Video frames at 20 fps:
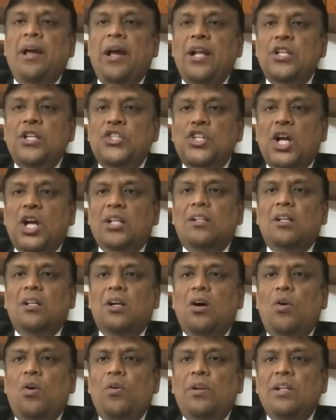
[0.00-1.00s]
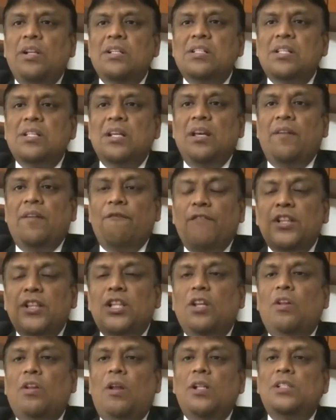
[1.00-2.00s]
and chartered accountants with
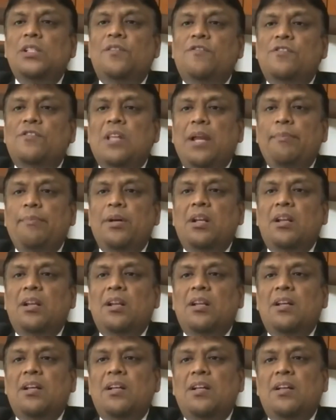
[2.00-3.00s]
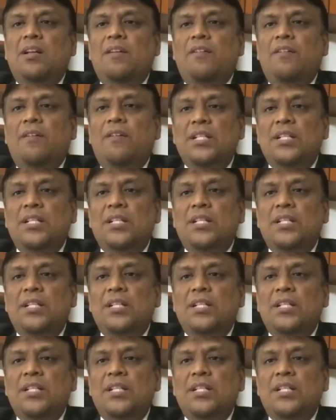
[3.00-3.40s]
the knowledge of cyber uh,